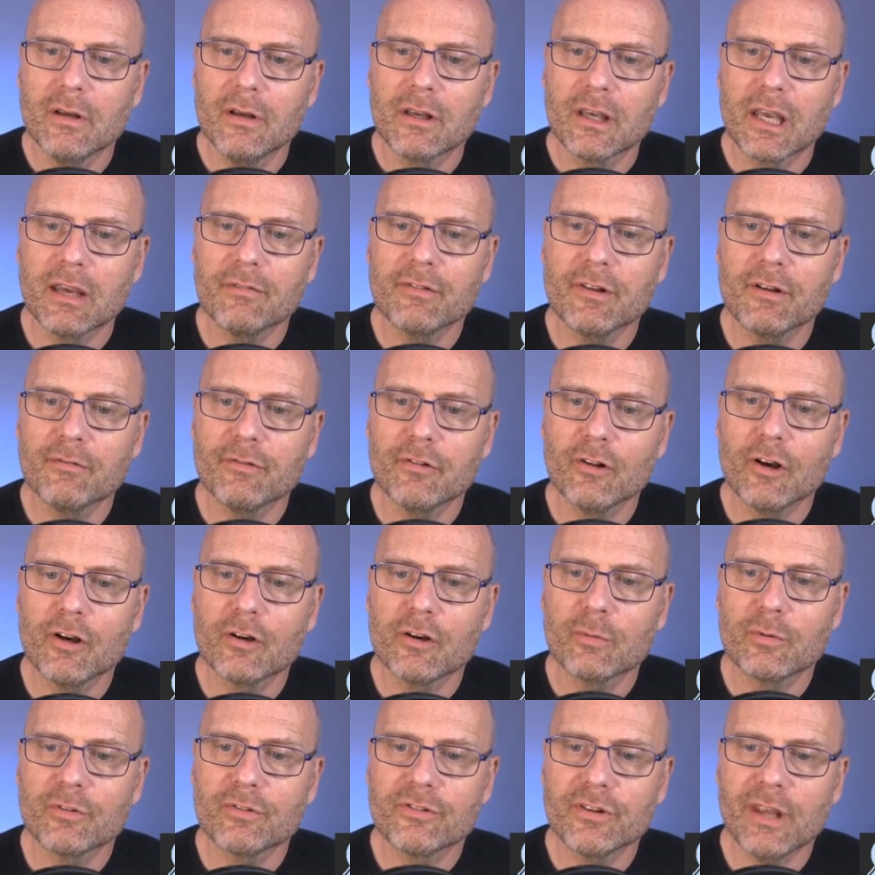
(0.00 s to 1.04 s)
Given that
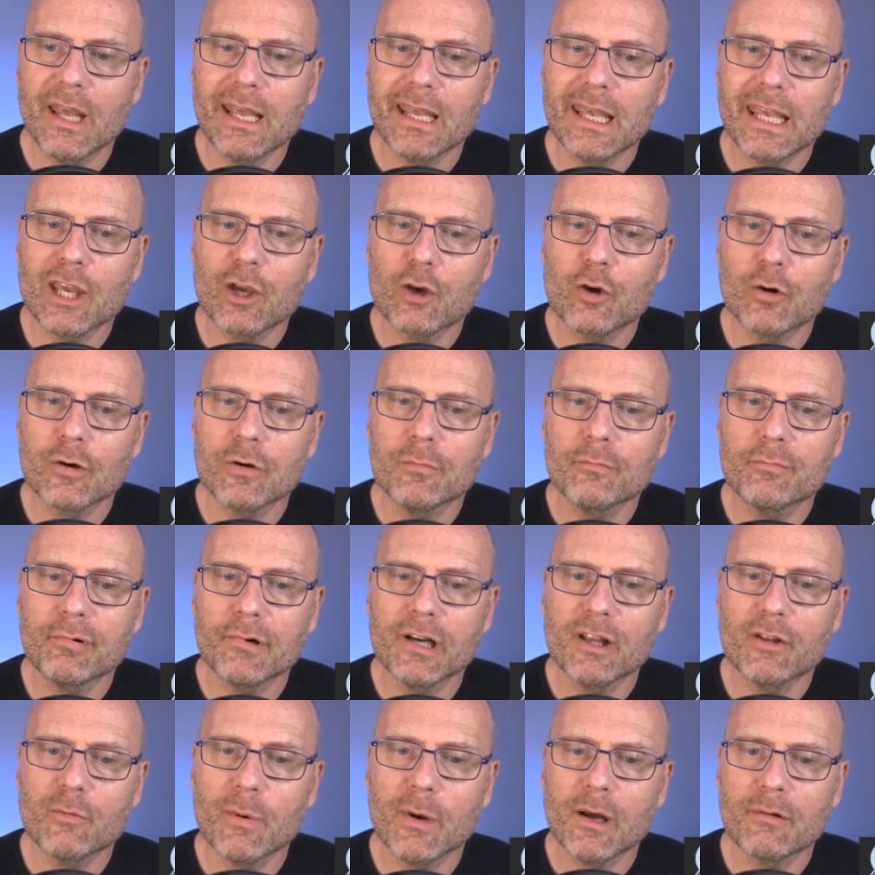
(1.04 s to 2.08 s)
Floyd was saying he couldn't
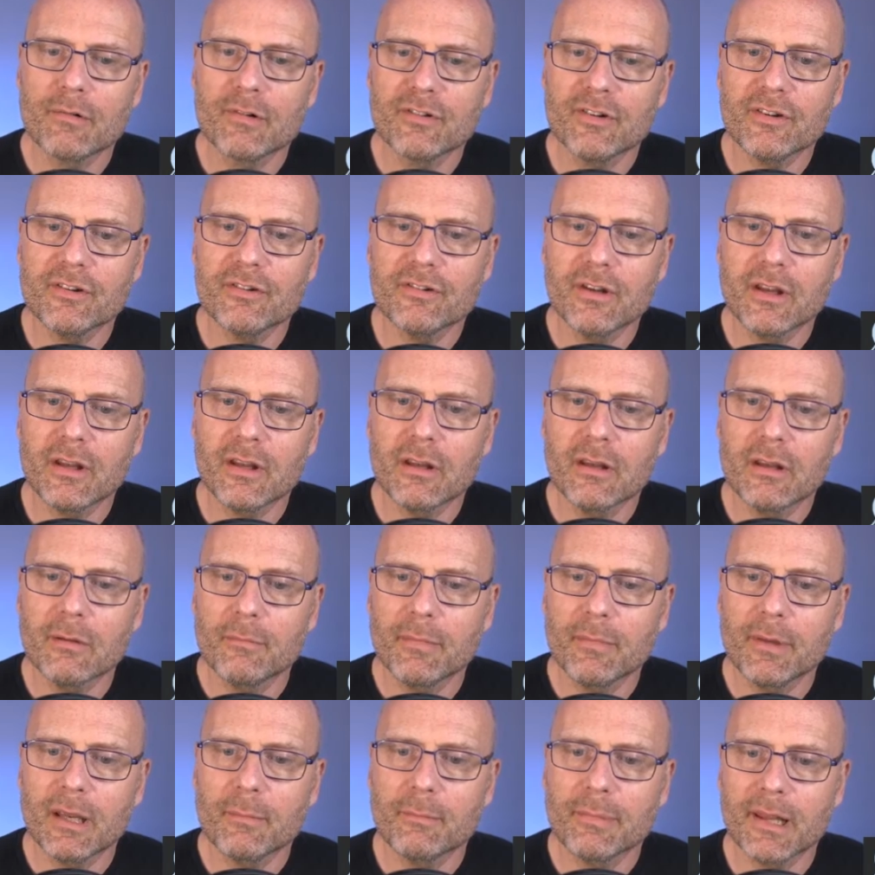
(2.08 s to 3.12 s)
breathe while resisting
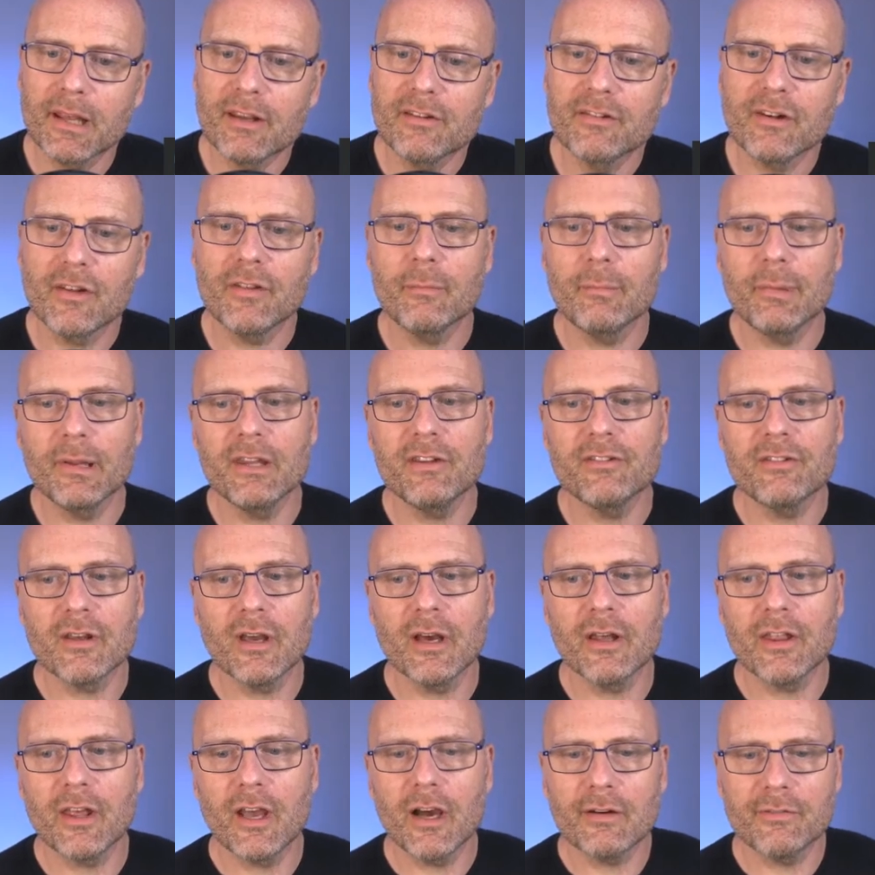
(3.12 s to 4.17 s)
being placed in the police
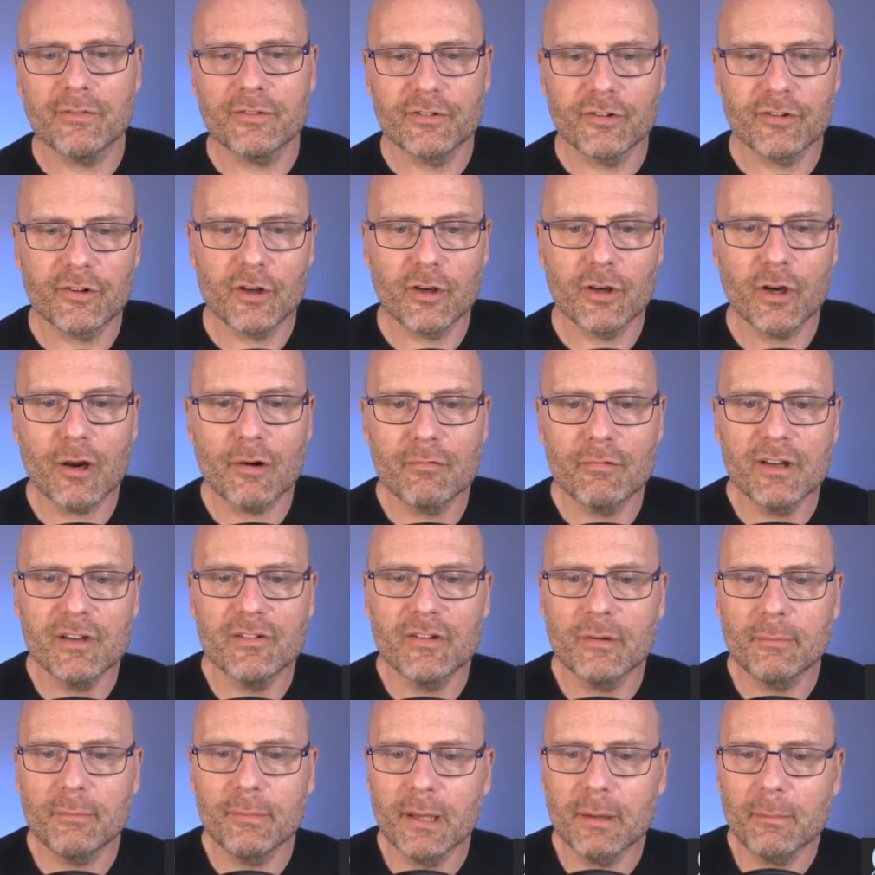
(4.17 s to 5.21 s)
car, the officers could not
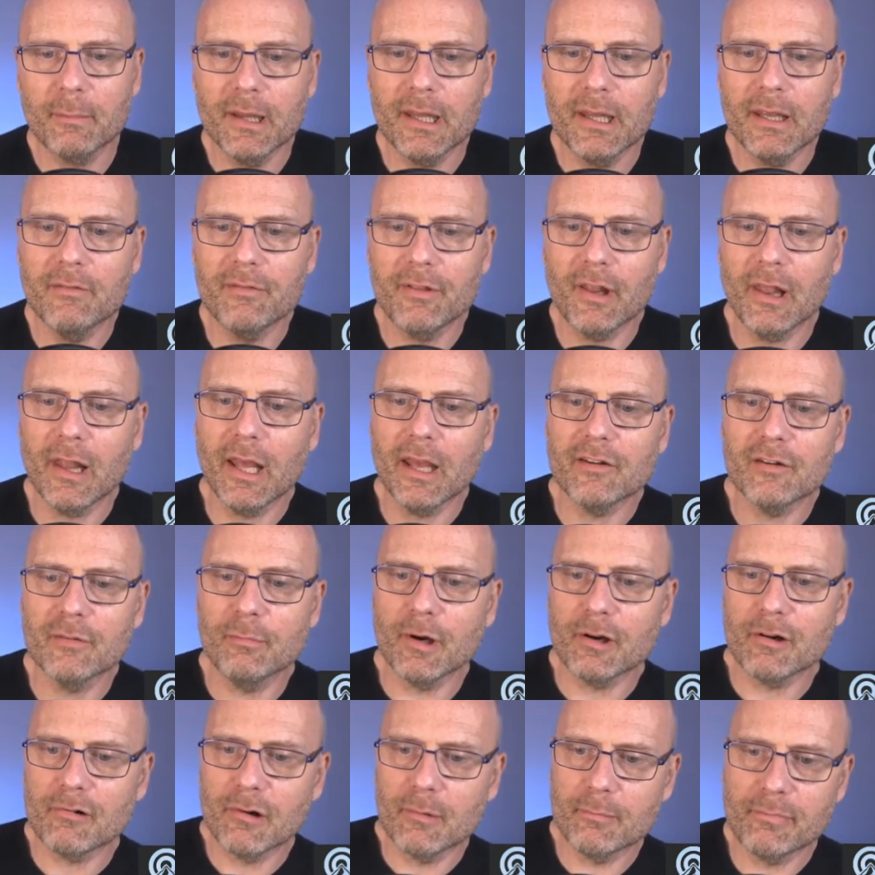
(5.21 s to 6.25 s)
reasonably believe that light to
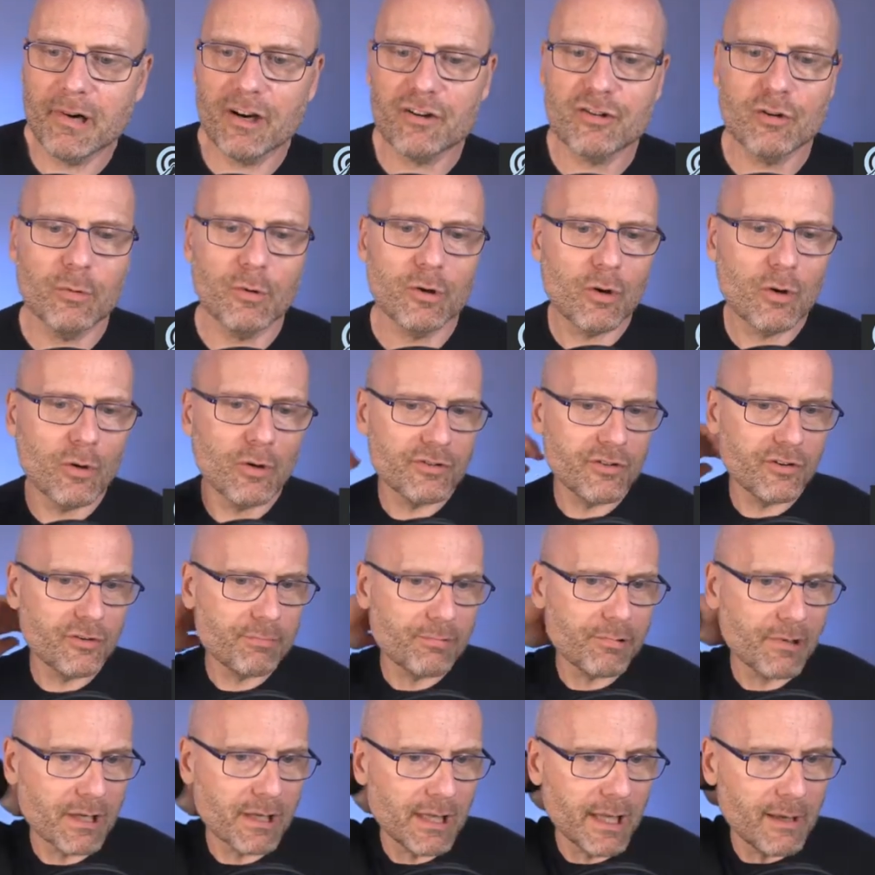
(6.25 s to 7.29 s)
moderate pressure would cause his
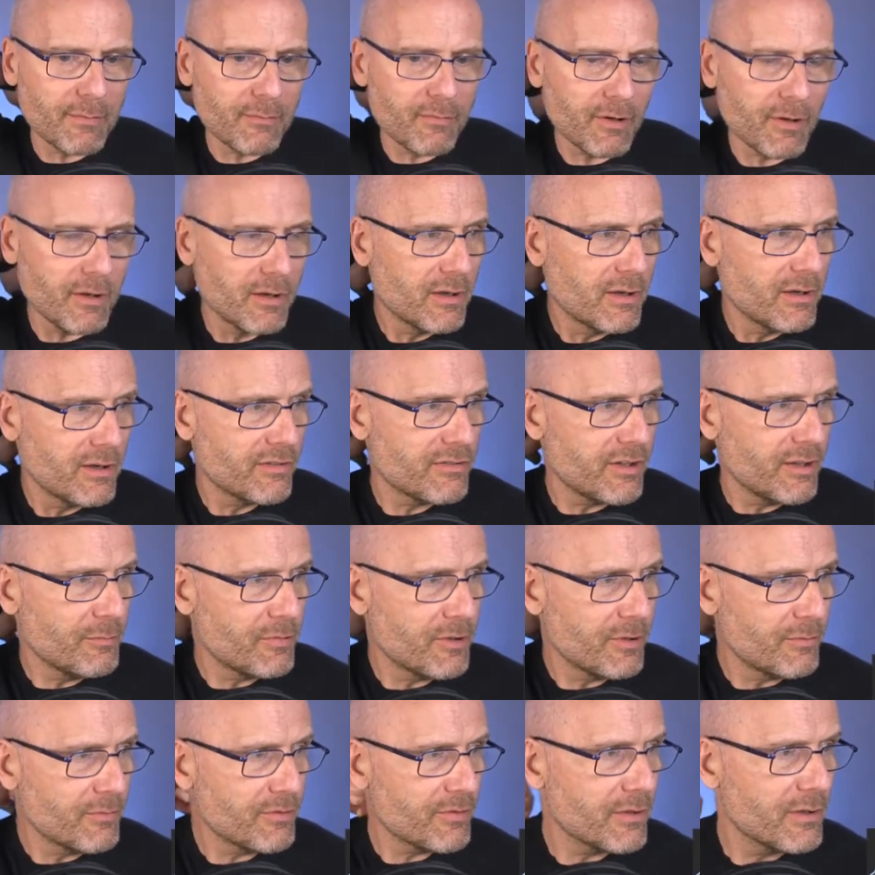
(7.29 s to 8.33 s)
proclaimed
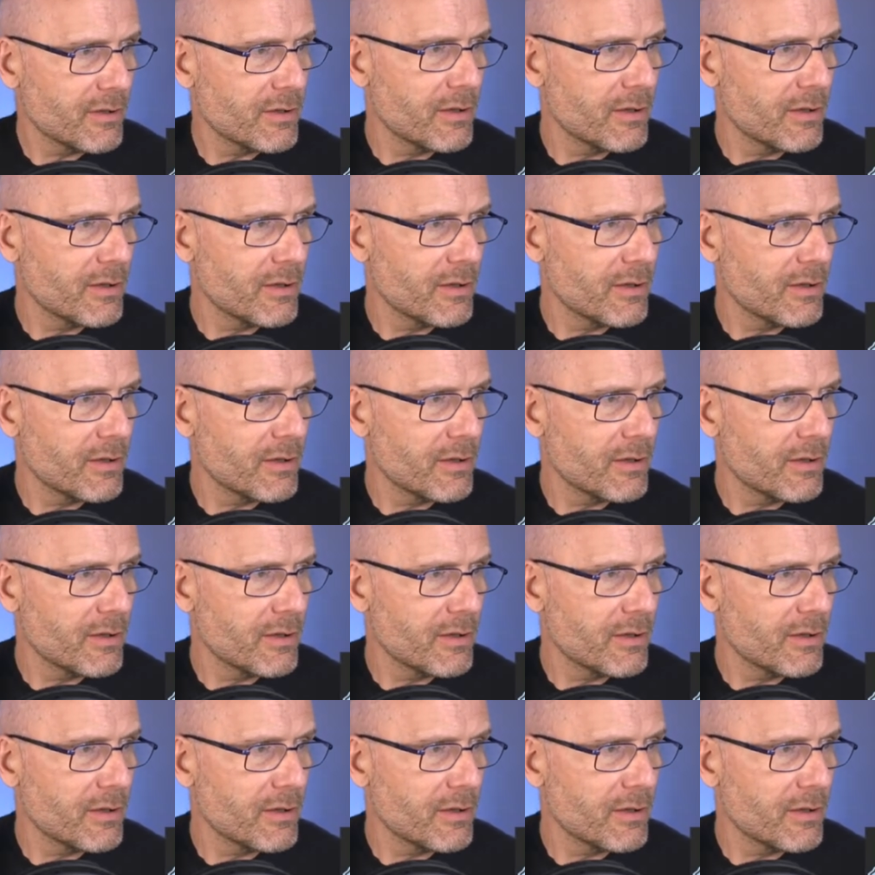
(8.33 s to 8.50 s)
symptoms.